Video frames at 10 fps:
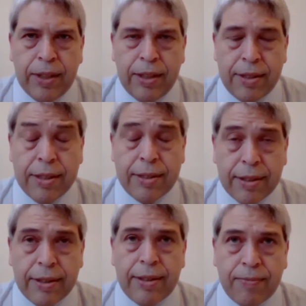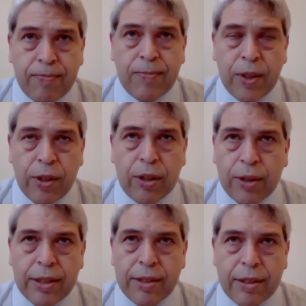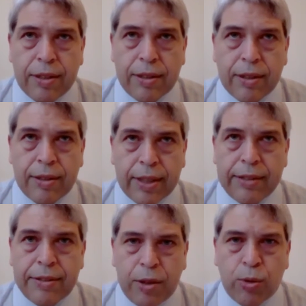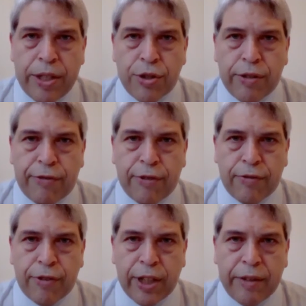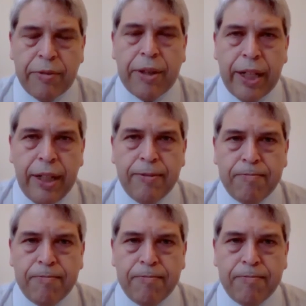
This is, this is sad situation for everybody.